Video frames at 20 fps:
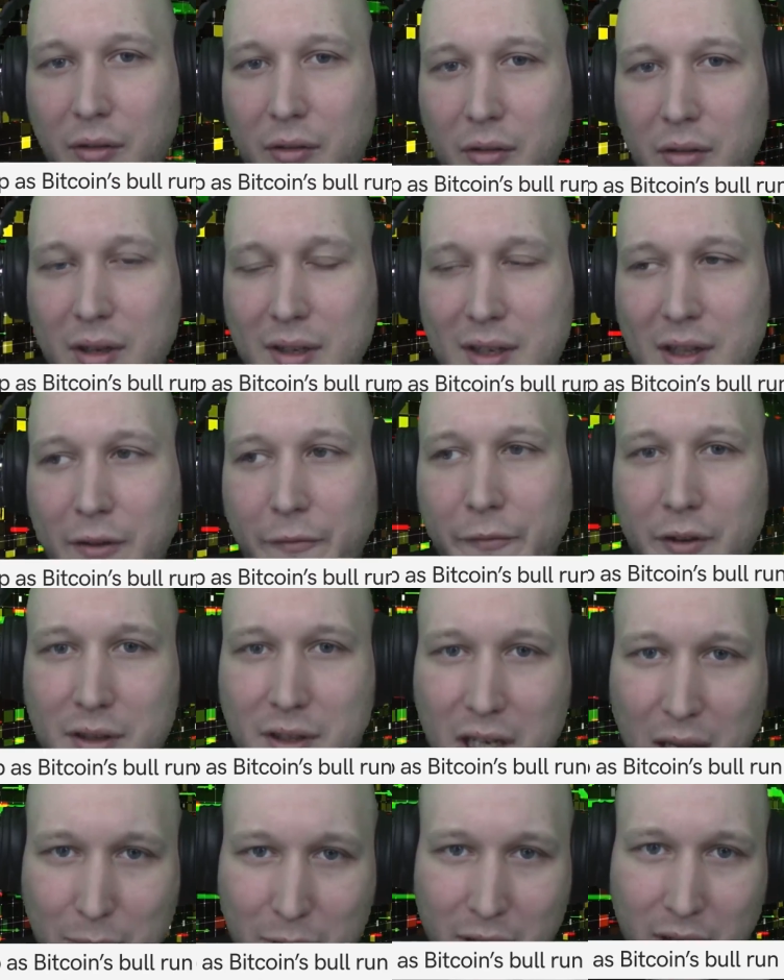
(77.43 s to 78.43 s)
this is the first
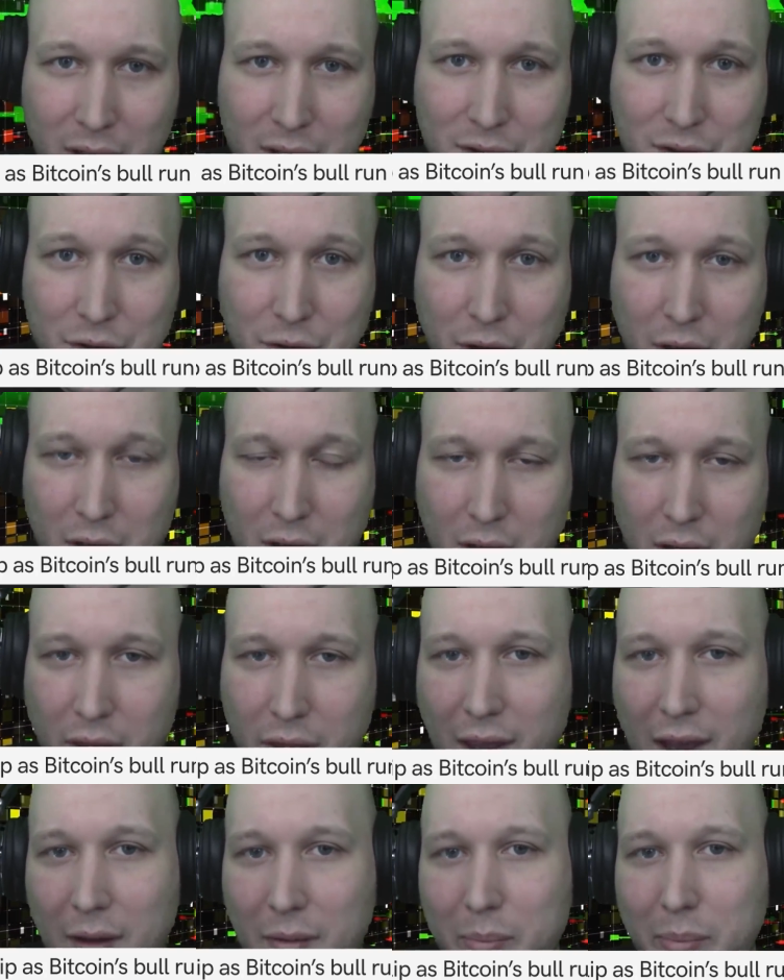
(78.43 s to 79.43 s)
time in history
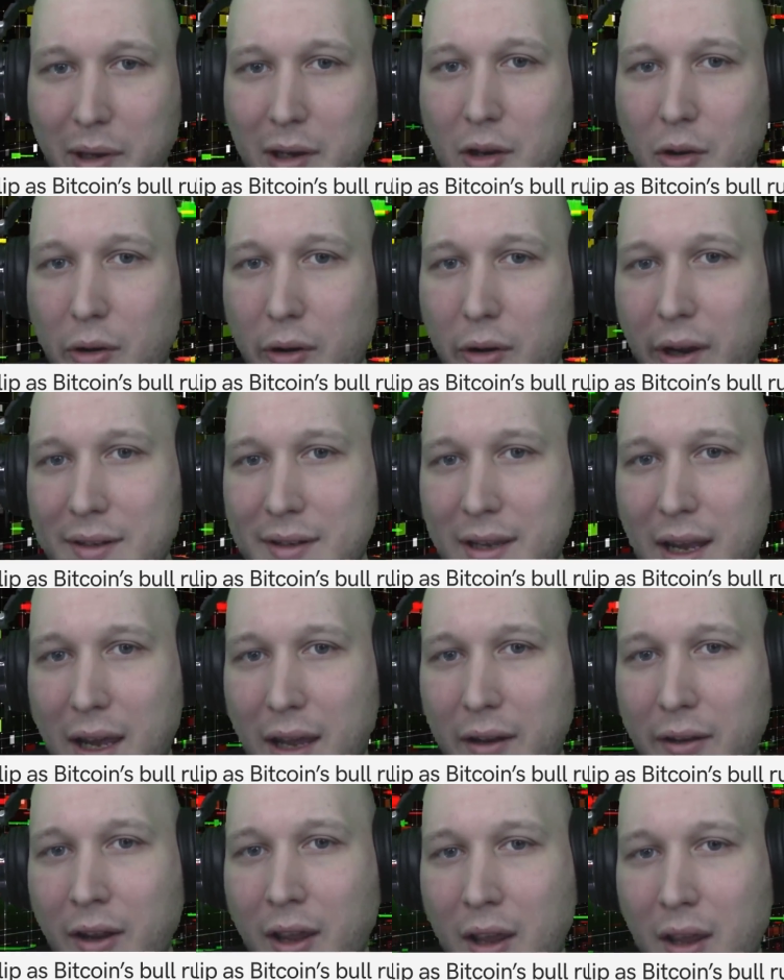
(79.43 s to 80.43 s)
that Bitcoin has
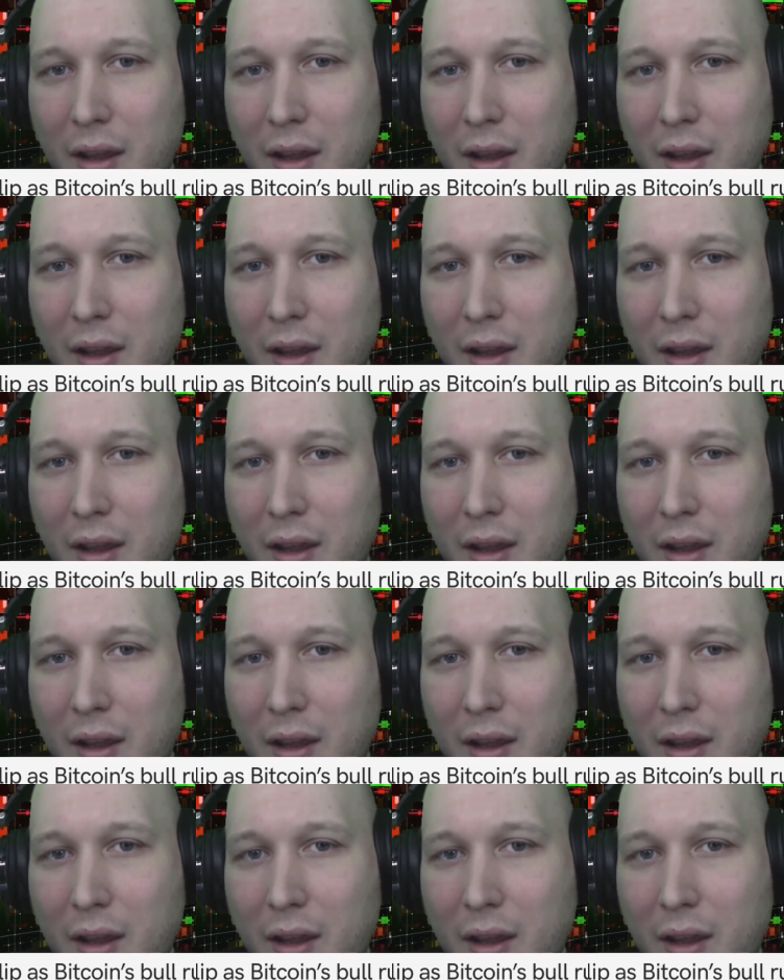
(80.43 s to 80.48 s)
had